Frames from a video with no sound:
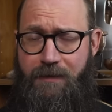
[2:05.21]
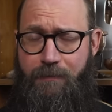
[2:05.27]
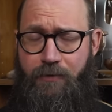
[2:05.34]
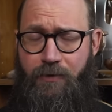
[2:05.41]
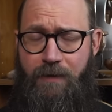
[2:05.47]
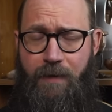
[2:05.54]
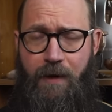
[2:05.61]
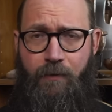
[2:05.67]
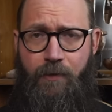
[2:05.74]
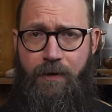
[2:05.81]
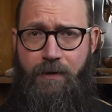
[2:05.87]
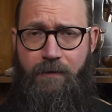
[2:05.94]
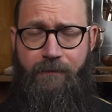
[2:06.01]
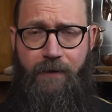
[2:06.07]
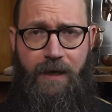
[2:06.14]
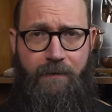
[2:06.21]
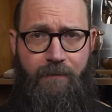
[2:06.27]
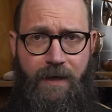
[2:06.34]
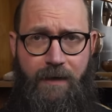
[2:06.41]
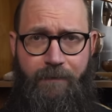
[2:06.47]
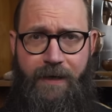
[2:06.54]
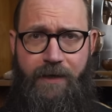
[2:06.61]
supporting my work over at
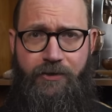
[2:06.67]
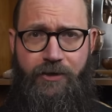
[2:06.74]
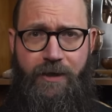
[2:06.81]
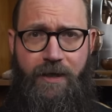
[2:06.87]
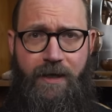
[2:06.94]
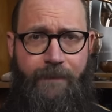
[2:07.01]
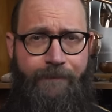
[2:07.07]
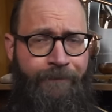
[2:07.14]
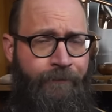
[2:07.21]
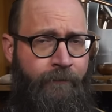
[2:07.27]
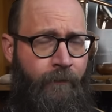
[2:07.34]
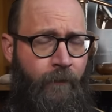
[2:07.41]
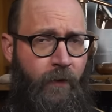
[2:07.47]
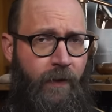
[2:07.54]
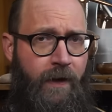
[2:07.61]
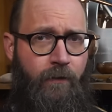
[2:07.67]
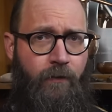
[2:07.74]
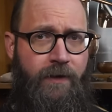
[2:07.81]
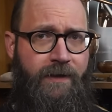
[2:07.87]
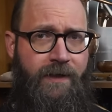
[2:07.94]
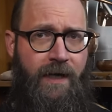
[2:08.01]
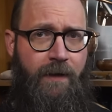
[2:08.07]
my Patreon with a
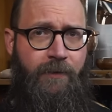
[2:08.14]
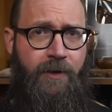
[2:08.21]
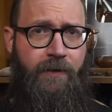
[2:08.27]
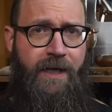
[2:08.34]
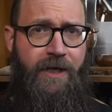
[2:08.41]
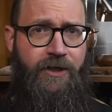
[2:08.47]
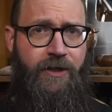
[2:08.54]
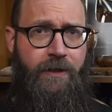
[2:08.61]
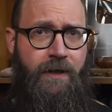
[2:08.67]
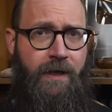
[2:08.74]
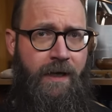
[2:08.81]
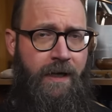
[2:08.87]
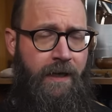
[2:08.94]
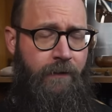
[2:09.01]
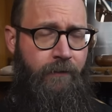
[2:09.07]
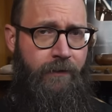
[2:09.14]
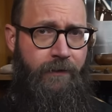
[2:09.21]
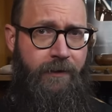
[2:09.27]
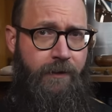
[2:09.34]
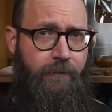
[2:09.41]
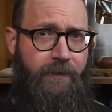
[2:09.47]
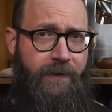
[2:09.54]
one-time donation with
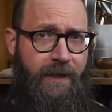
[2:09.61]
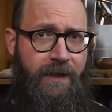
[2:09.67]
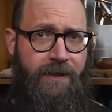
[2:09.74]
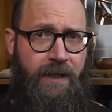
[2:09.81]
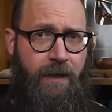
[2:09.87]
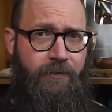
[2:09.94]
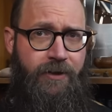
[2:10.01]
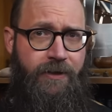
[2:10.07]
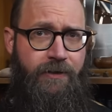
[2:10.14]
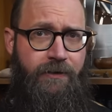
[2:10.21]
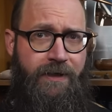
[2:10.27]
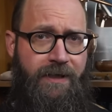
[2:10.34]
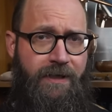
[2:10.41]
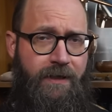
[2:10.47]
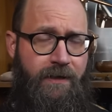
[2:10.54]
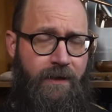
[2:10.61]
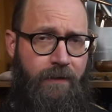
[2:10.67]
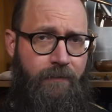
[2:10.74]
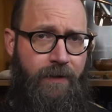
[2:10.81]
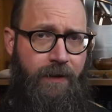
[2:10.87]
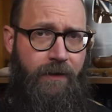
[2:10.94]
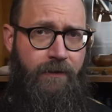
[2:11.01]
the Super Thanks option you can see
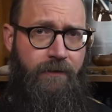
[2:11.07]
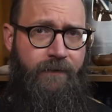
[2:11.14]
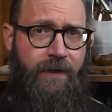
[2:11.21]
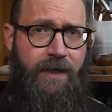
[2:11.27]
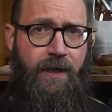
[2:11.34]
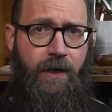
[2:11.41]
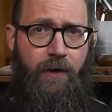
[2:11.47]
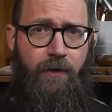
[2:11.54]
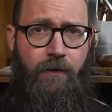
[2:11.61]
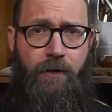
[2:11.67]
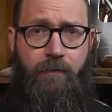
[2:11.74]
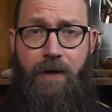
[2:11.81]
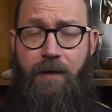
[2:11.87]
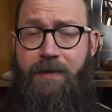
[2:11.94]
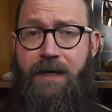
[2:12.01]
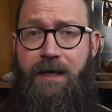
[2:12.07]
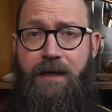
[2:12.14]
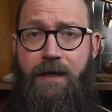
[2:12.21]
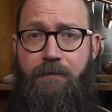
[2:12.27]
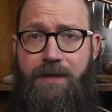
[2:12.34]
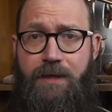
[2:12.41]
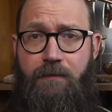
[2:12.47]
there below the video or by
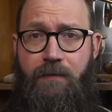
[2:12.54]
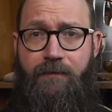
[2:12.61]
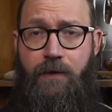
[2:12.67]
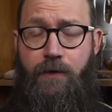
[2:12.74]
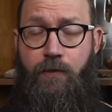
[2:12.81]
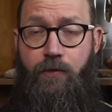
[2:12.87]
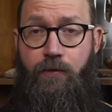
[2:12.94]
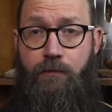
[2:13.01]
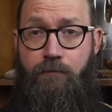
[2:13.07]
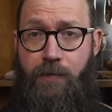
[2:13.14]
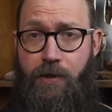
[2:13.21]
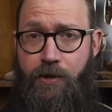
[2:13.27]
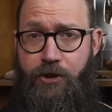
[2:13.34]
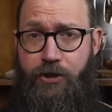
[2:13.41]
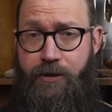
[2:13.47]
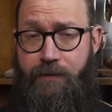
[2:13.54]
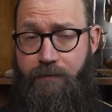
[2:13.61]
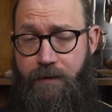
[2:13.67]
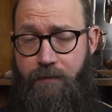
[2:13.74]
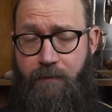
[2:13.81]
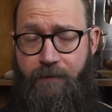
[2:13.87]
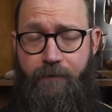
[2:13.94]
picking up some of the cool merch,
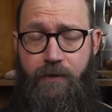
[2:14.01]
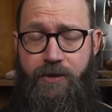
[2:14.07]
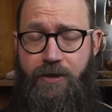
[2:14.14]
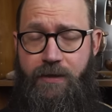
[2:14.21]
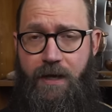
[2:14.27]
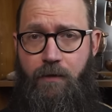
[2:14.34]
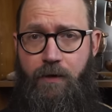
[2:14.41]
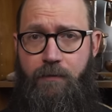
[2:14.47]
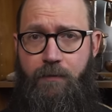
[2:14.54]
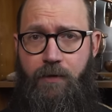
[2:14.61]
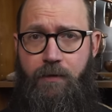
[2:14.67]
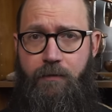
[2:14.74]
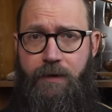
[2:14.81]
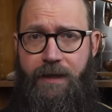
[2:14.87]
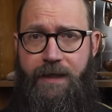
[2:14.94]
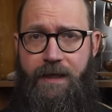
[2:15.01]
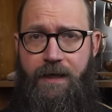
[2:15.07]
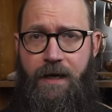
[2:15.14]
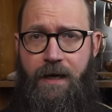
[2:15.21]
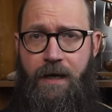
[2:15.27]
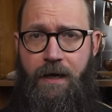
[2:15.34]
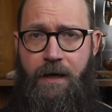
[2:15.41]
some of which is alchemical
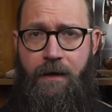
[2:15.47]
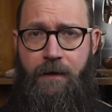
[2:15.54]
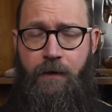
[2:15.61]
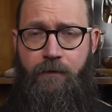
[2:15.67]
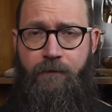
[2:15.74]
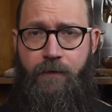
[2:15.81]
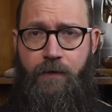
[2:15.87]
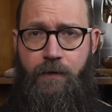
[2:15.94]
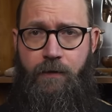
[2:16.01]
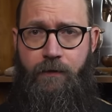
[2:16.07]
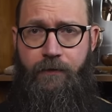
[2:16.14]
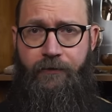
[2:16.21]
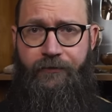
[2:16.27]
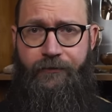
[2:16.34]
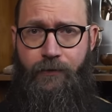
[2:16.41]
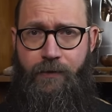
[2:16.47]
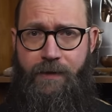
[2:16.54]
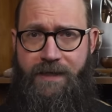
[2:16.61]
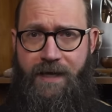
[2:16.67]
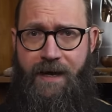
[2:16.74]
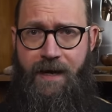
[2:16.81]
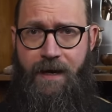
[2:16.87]
related, over on the
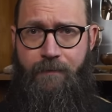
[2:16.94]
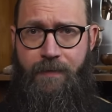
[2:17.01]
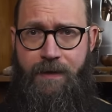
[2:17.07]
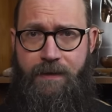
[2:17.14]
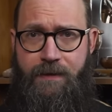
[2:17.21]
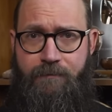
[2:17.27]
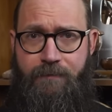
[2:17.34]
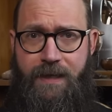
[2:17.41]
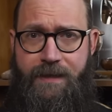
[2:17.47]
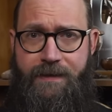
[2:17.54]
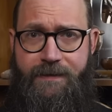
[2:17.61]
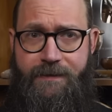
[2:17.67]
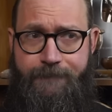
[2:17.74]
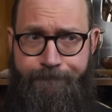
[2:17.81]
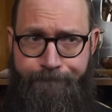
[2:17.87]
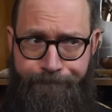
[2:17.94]
store tab. But